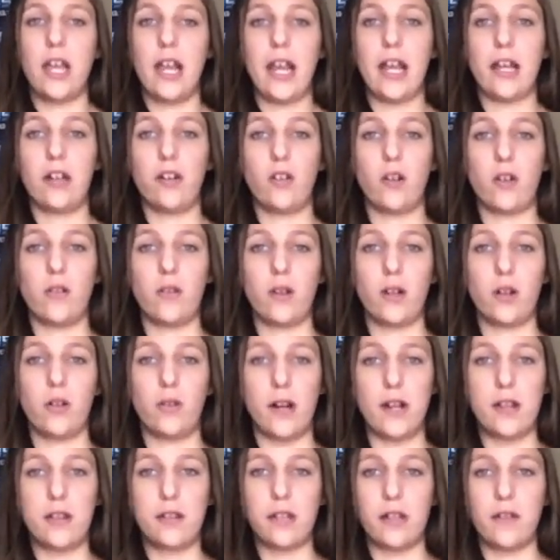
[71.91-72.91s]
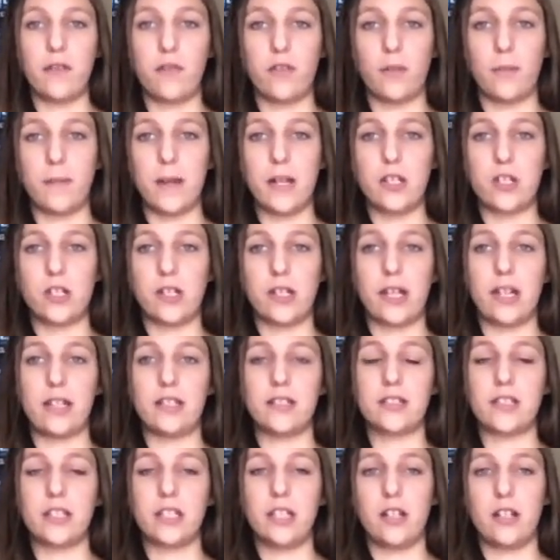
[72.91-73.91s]
and/or request information that
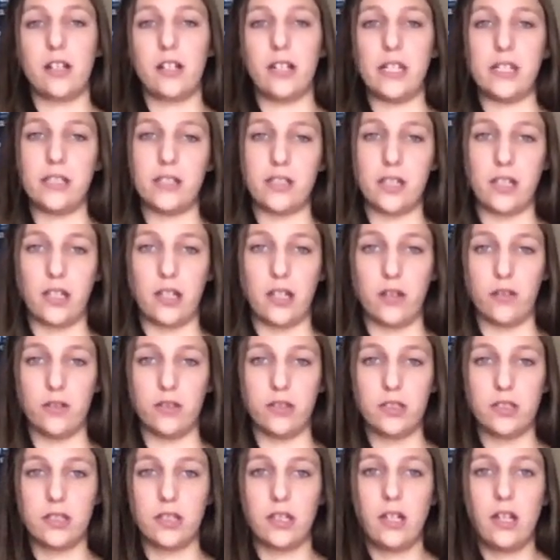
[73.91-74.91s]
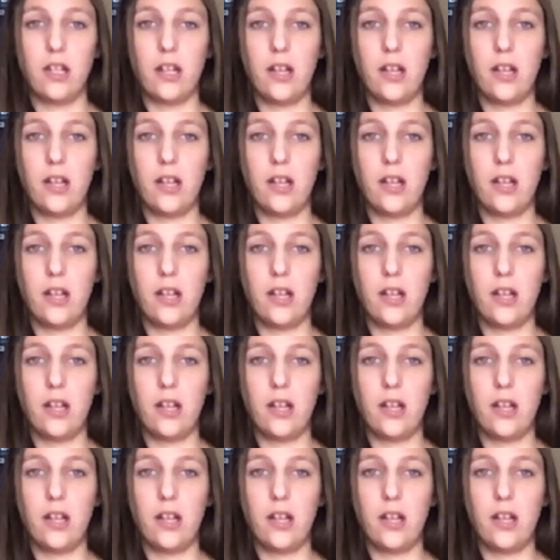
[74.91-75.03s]
is clear and easy to use.